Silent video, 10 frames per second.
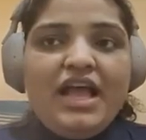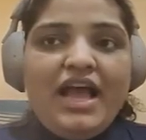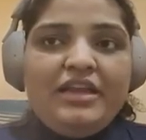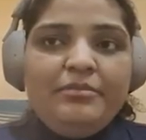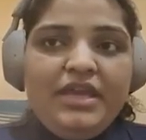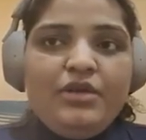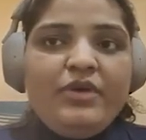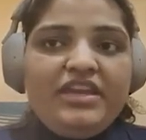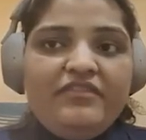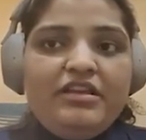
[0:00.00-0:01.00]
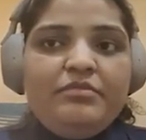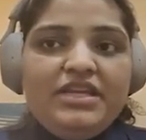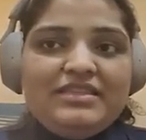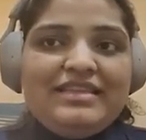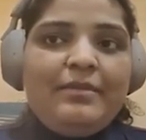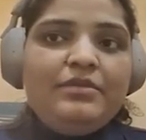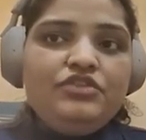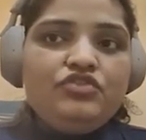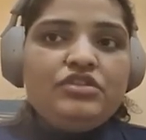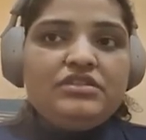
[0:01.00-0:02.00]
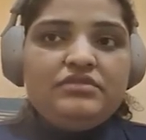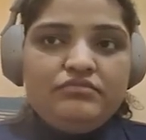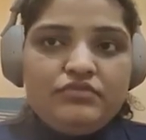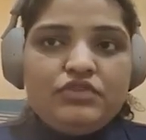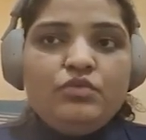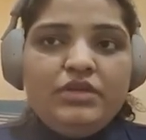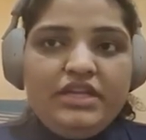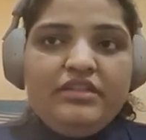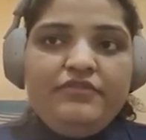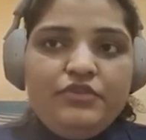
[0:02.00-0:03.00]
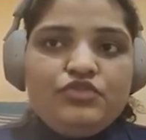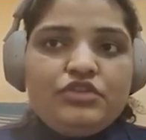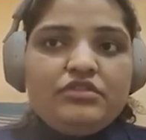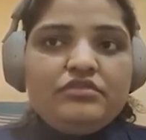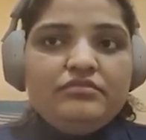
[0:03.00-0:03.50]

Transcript: and may very well be established soon in the future.